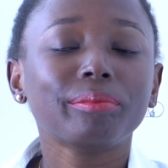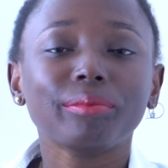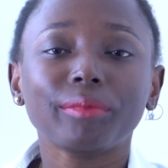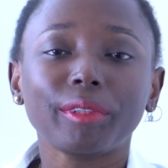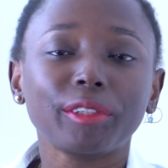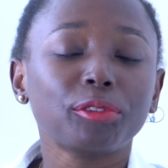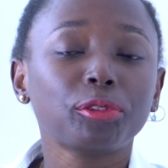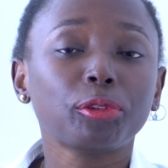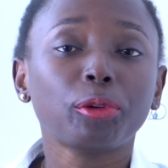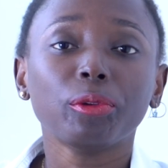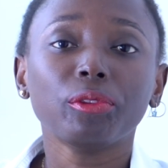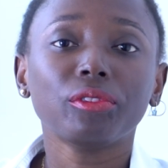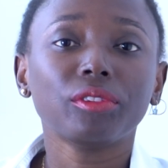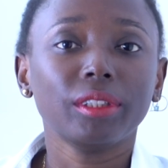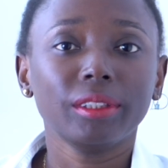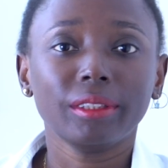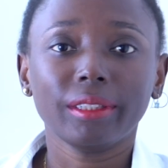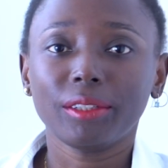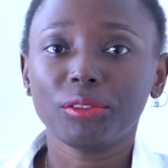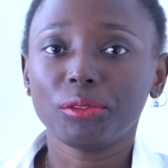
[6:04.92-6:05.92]
this
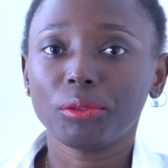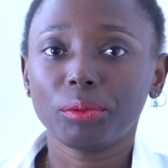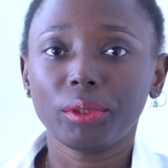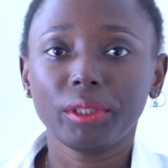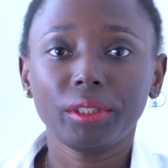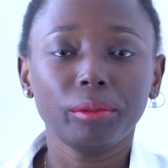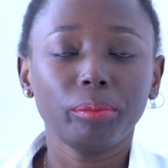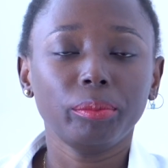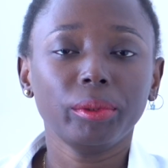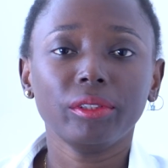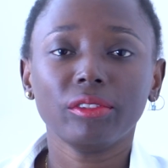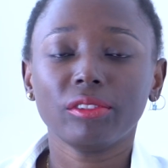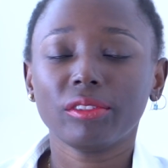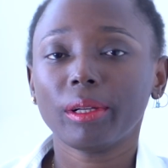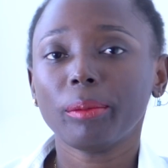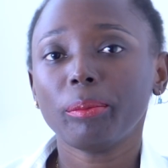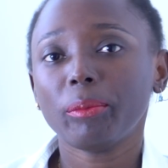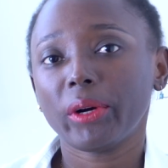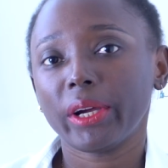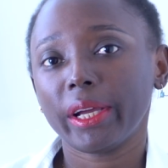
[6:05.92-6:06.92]
content has already been
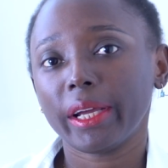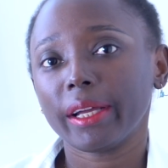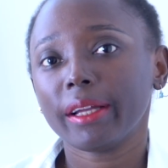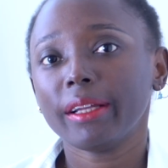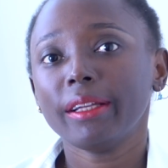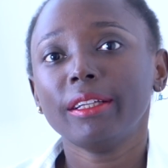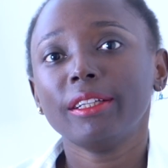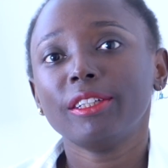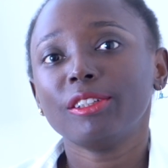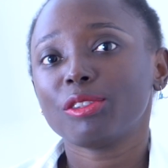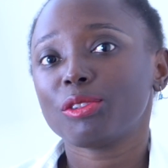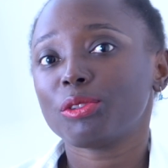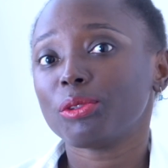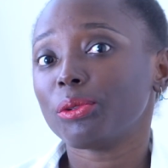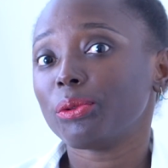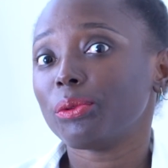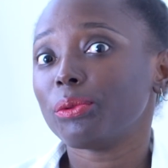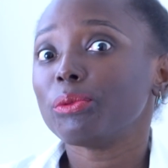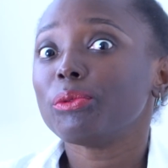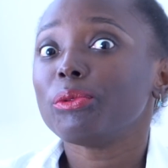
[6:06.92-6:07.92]
somewhere,
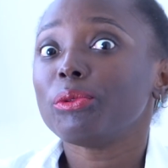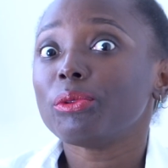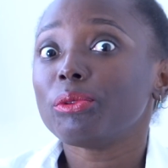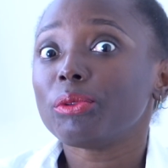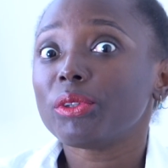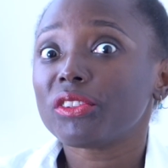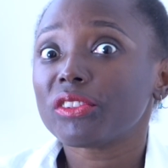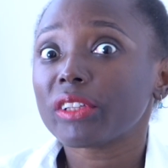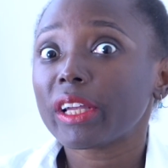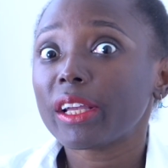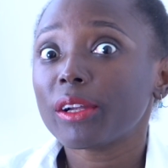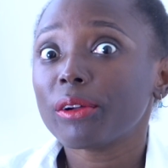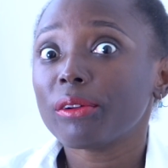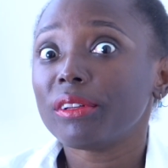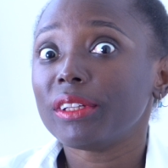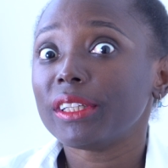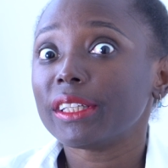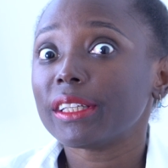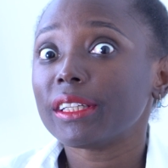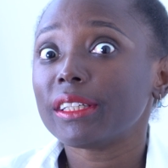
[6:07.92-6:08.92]
so you're
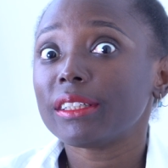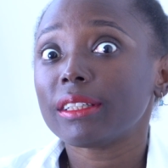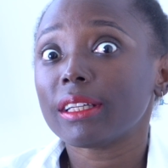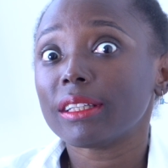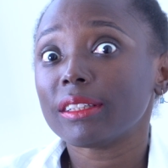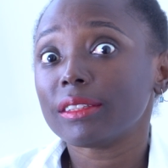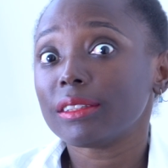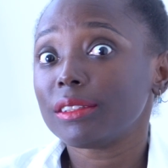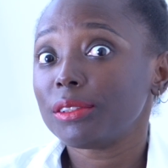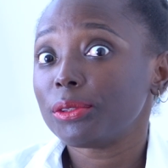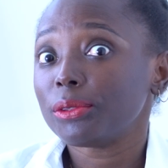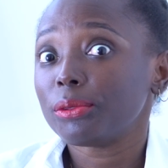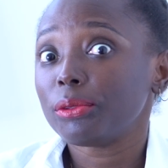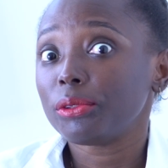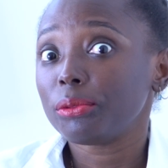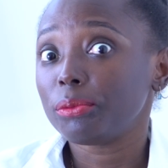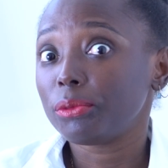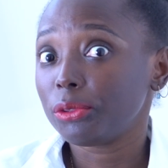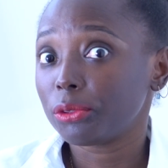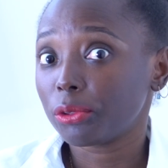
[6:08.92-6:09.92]
recycling it, and you
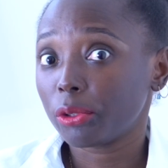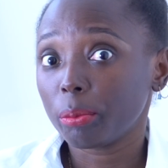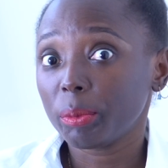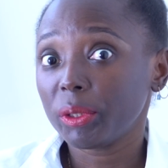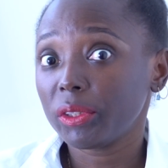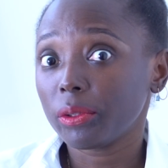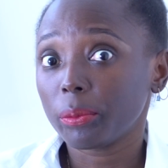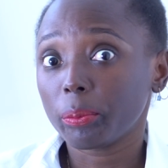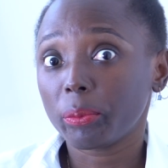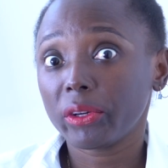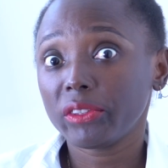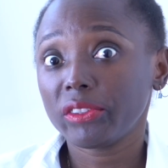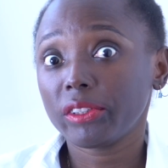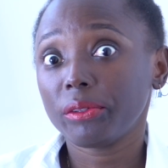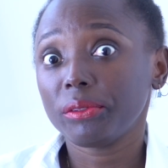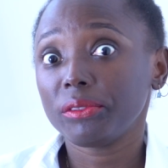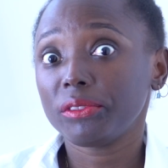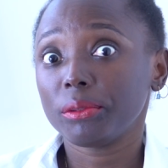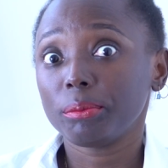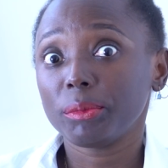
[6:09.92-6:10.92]
know, committing
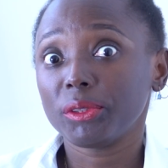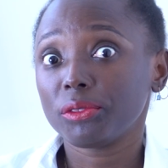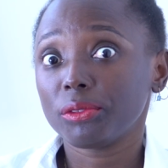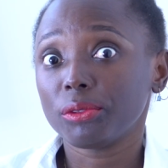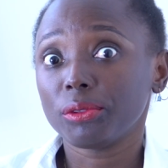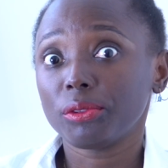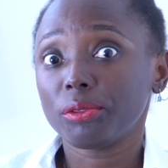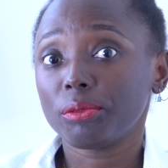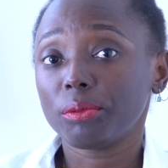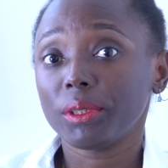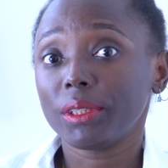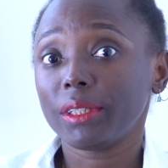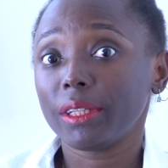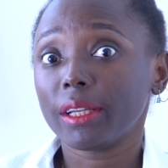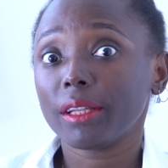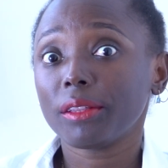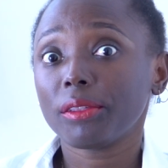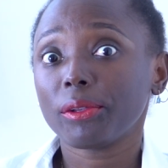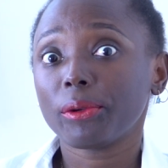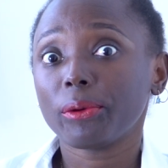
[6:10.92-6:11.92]
plagiarism is not really
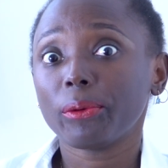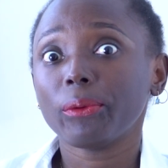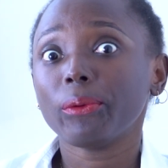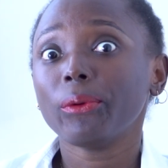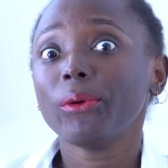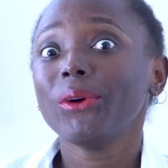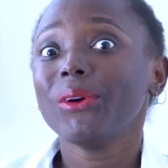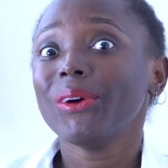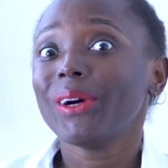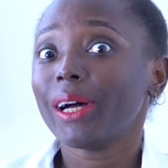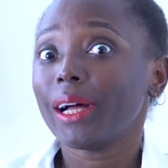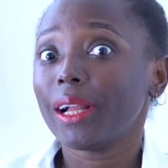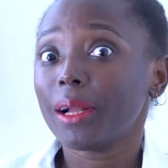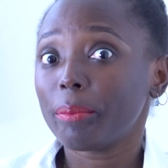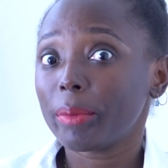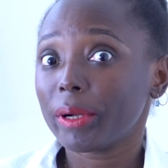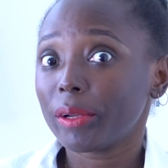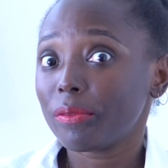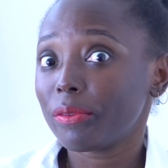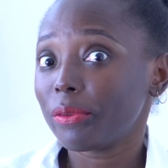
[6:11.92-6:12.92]
ethical.
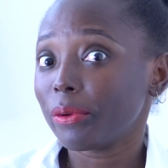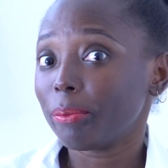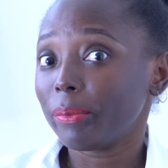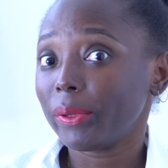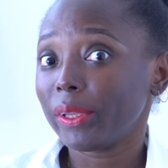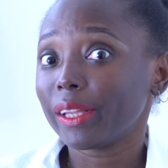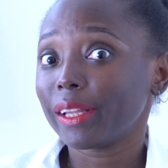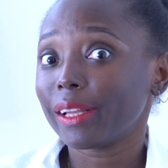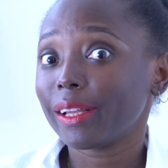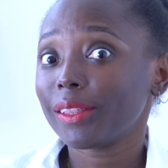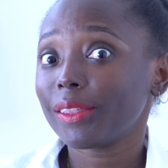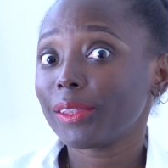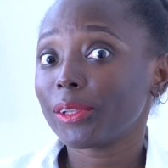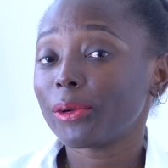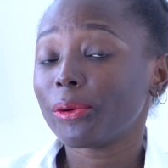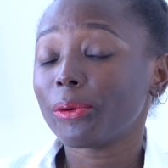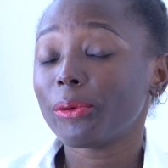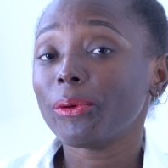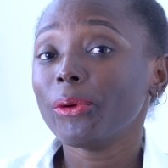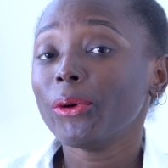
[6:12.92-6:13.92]
Apart from being
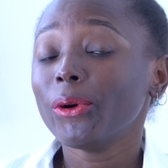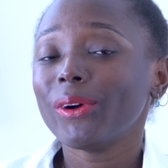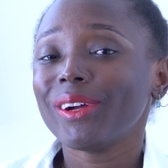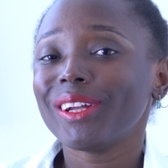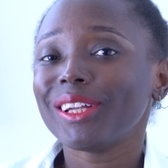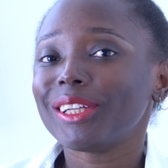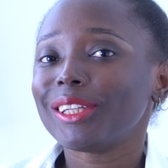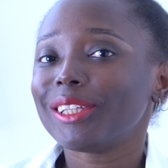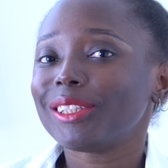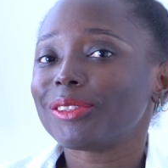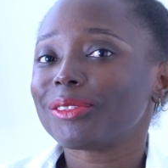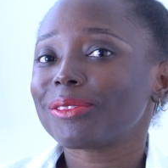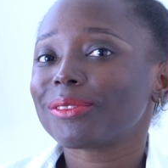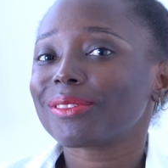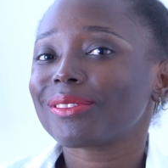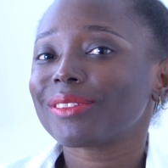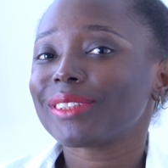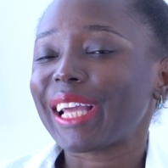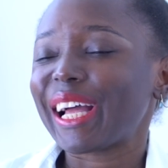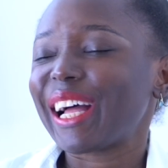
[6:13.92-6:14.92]
ethical,
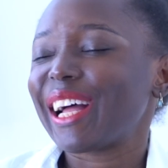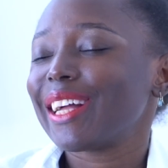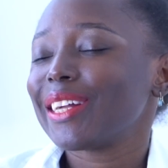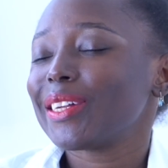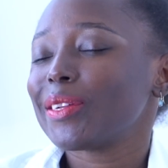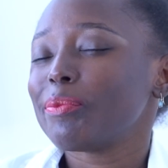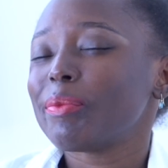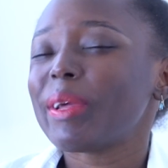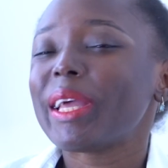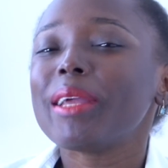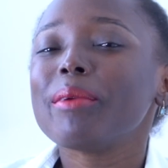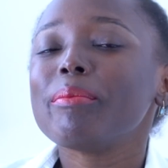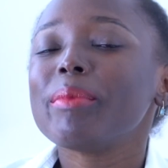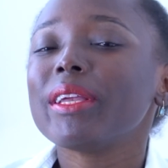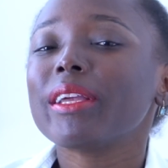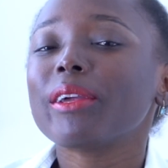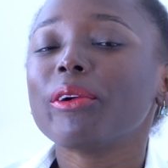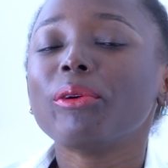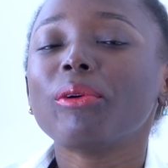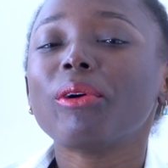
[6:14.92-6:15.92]
it's
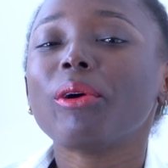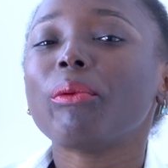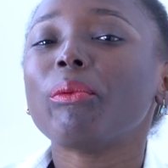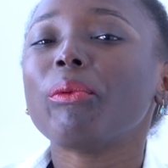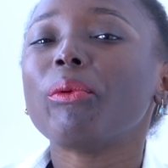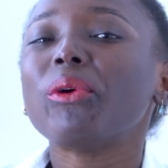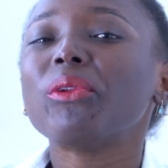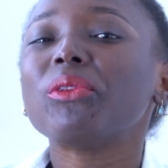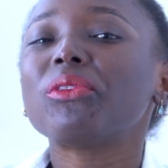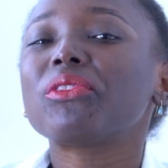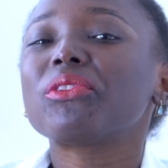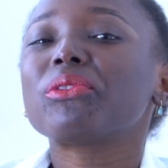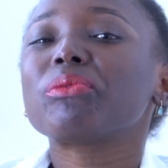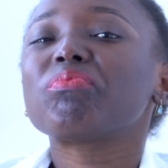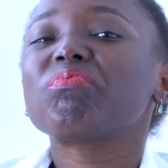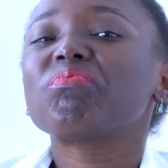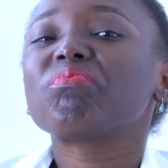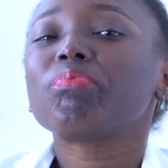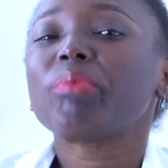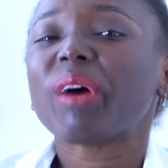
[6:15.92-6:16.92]
maybe Google
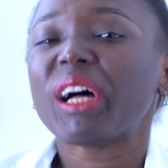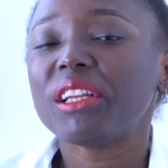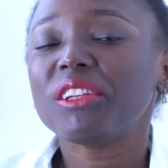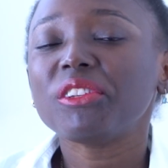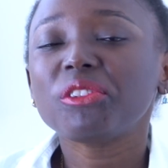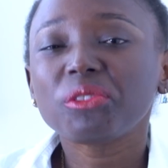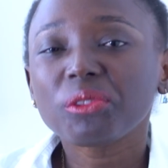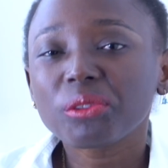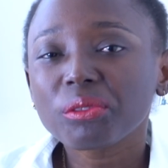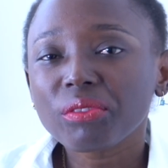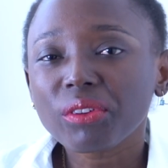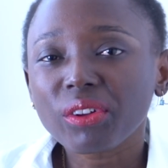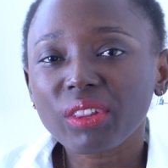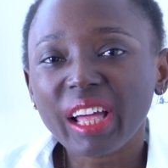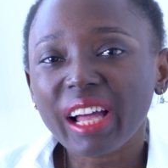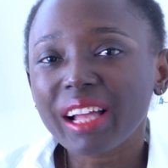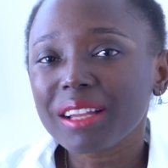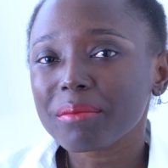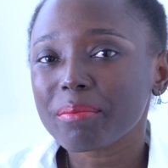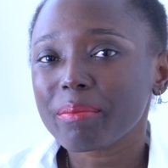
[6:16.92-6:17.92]
won't punish you for
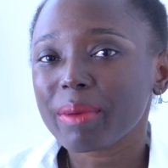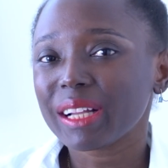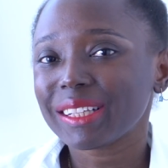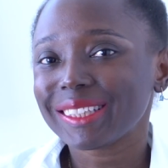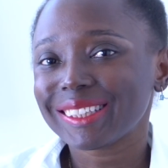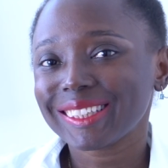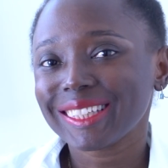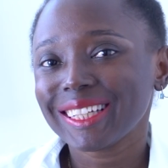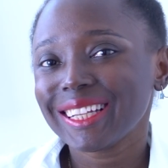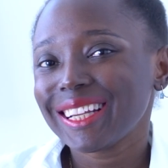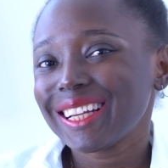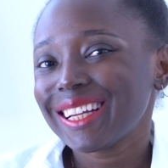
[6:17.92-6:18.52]
that, but